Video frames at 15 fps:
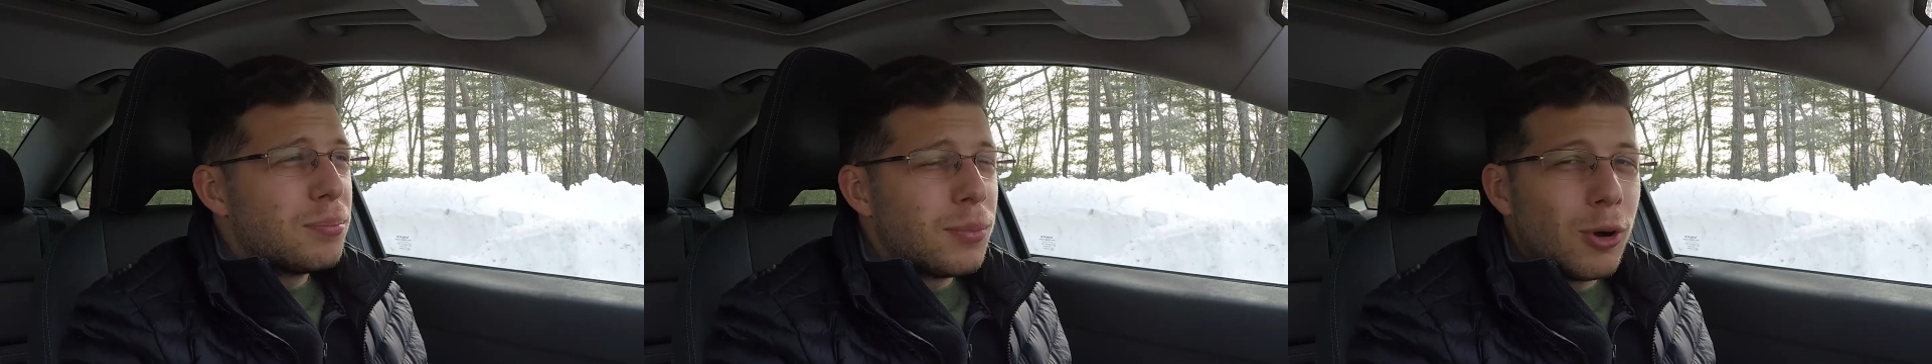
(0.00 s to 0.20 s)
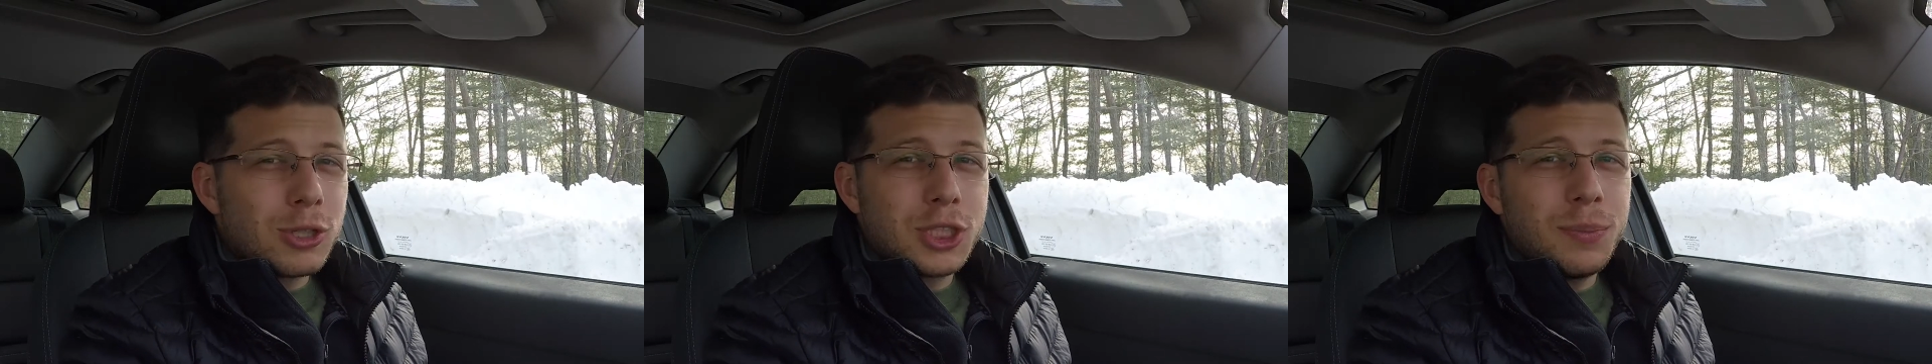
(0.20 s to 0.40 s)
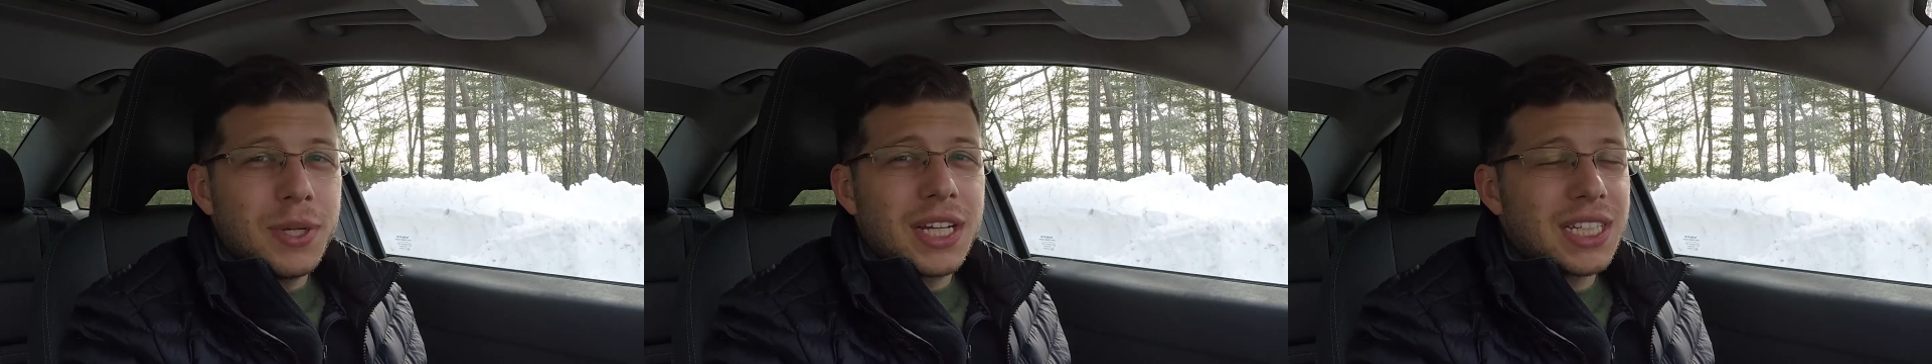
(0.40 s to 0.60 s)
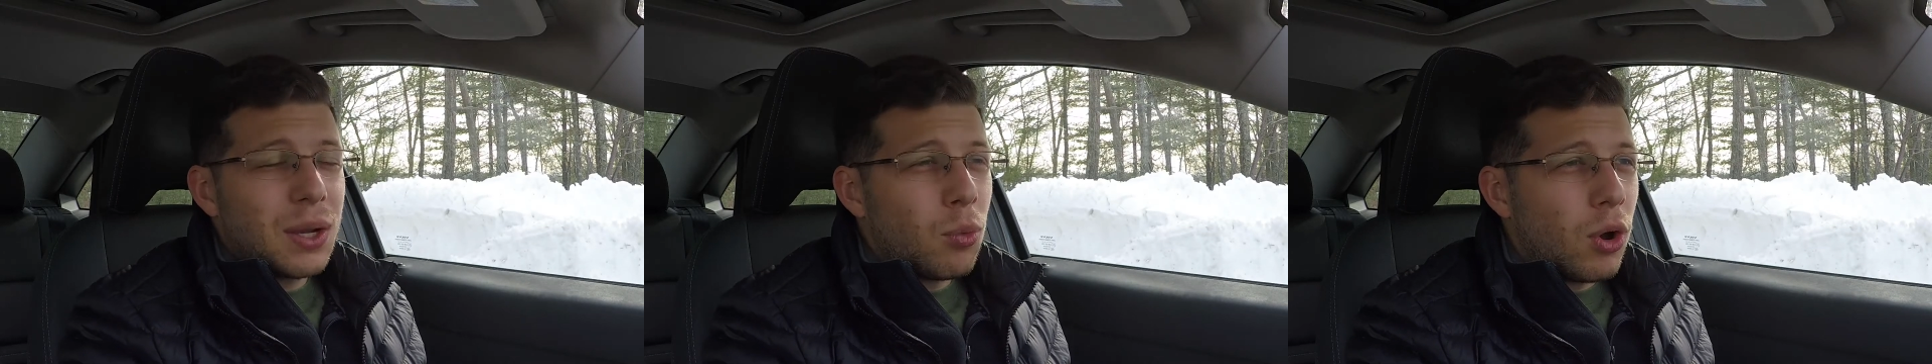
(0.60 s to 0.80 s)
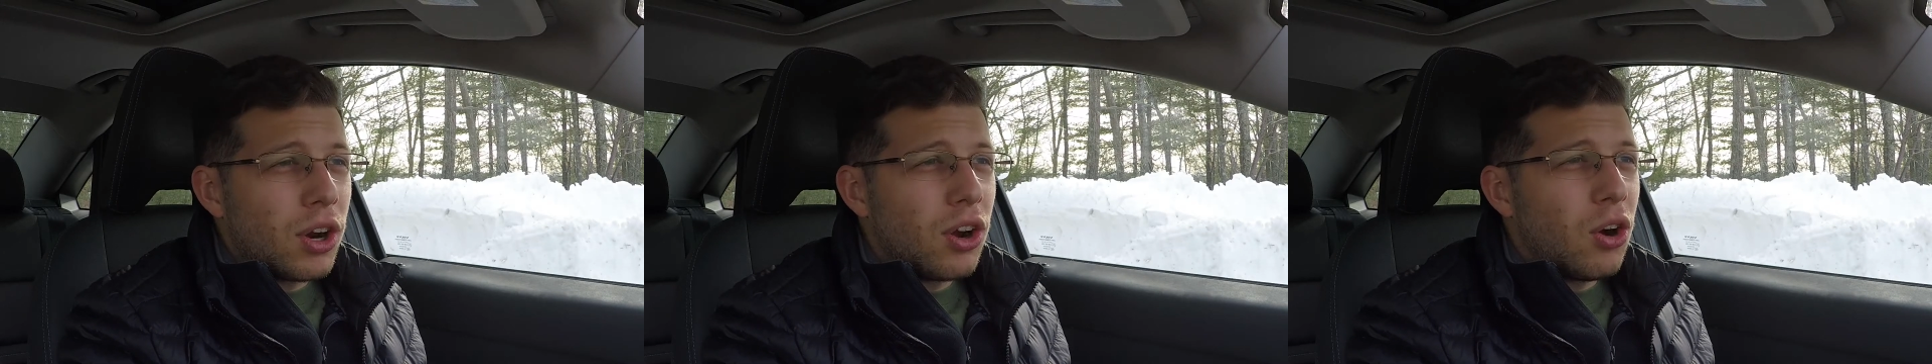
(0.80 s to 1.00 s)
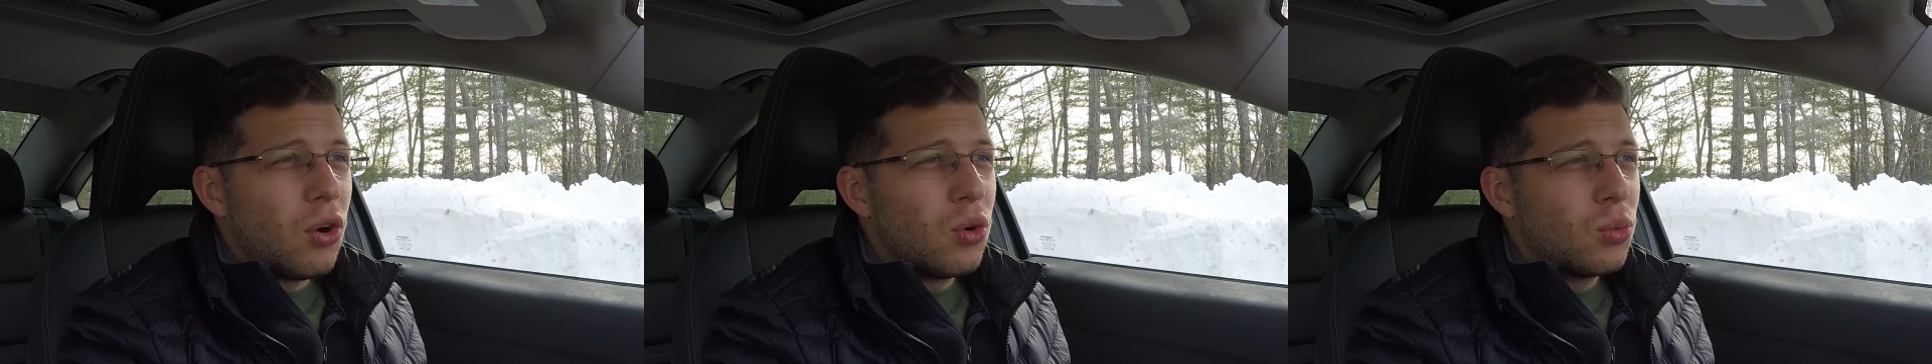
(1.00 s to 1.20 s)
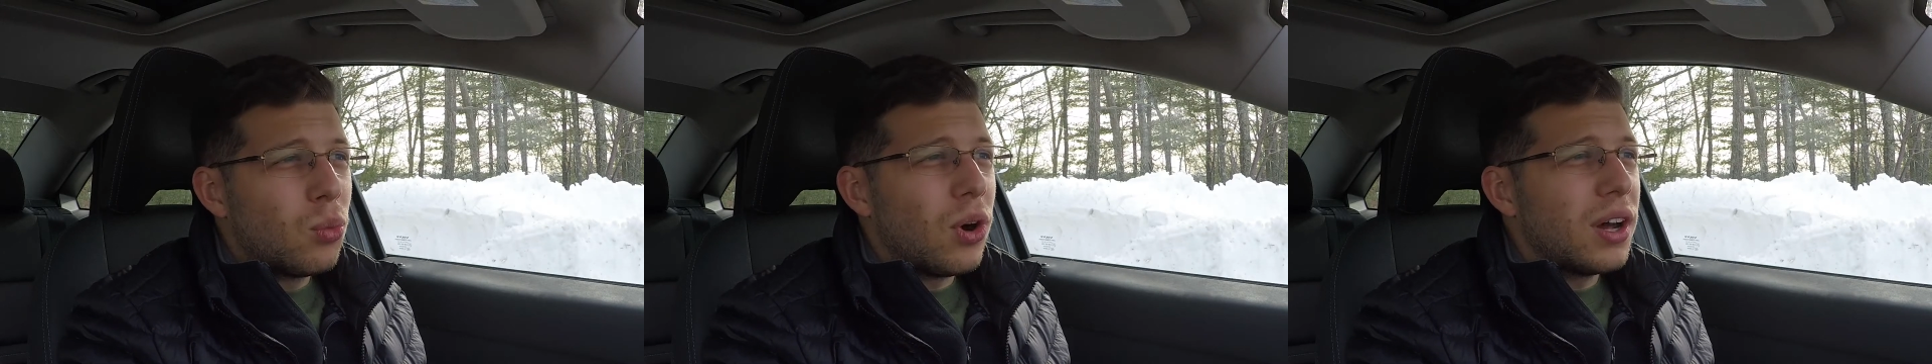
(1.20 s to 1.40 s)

mostly because I want to own